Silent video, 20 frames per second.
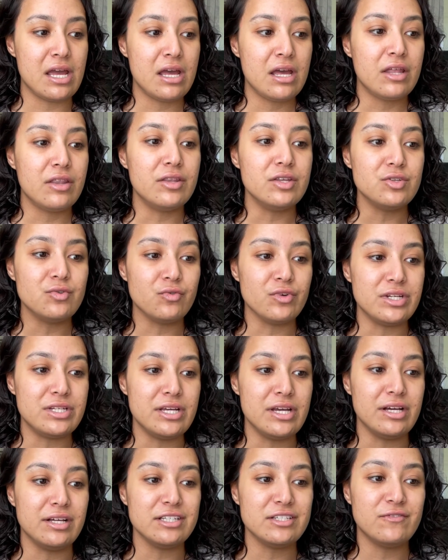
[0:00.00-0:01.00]
this
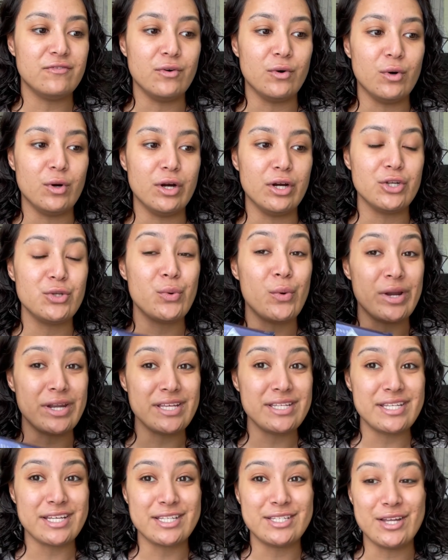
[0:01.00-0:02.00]
retails for
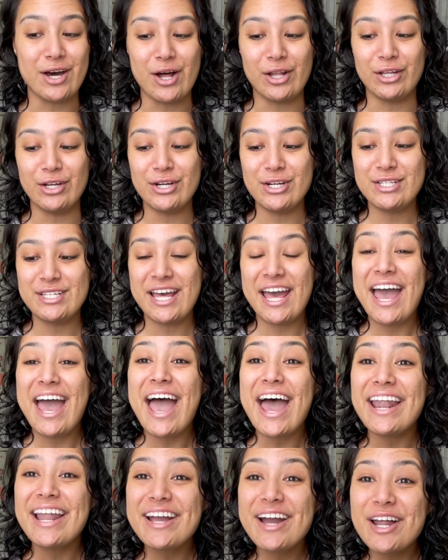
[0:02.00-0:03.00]
$26,
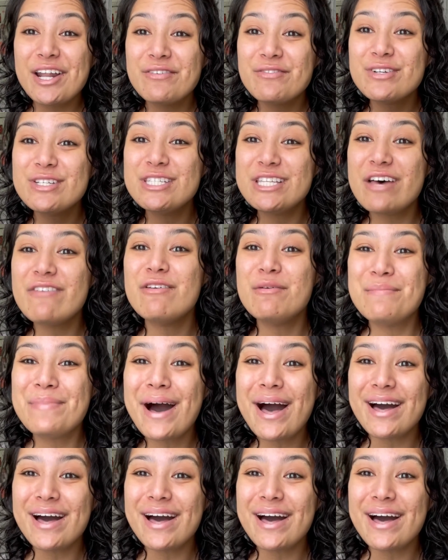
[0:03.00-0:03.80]
and I got it for $7.